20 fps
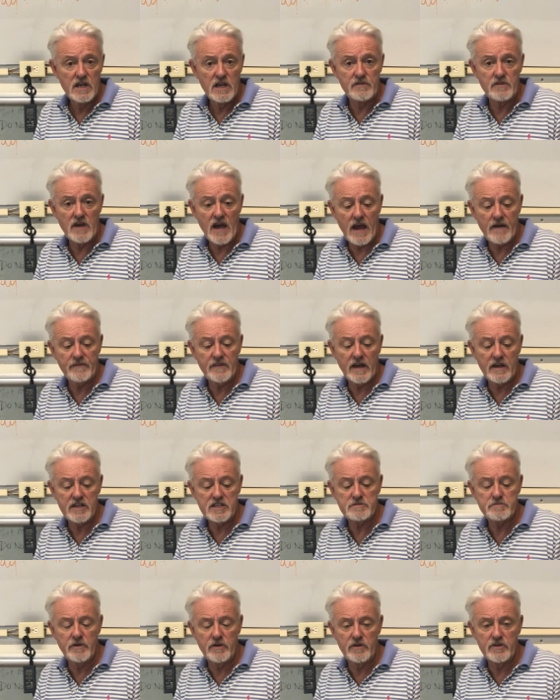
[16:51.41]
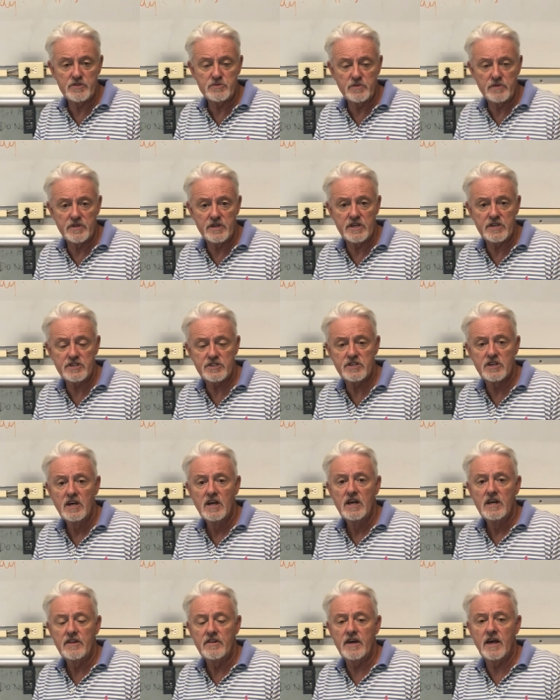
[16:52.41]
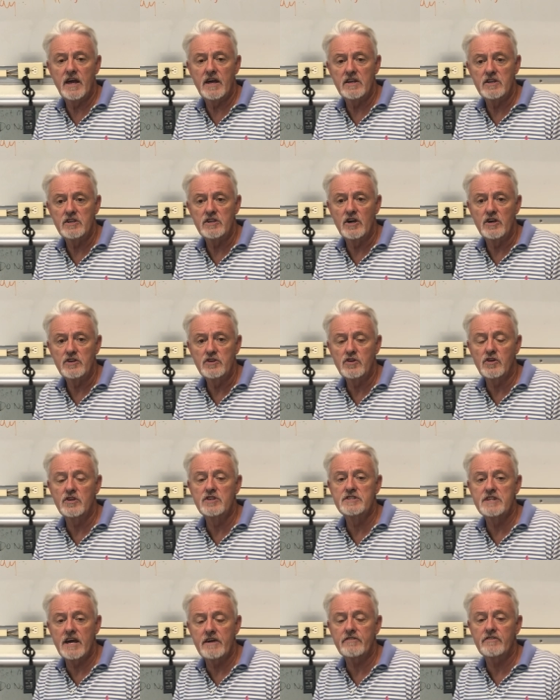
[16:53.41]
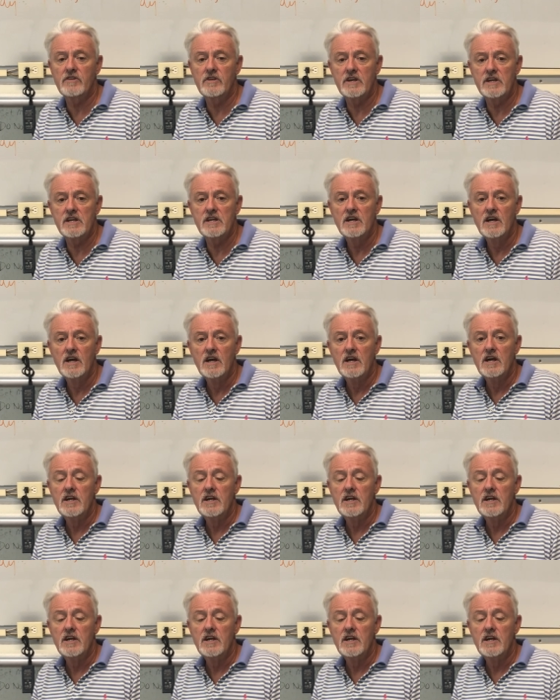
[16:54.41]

If you haven't had experience with this, then you know you can definitely,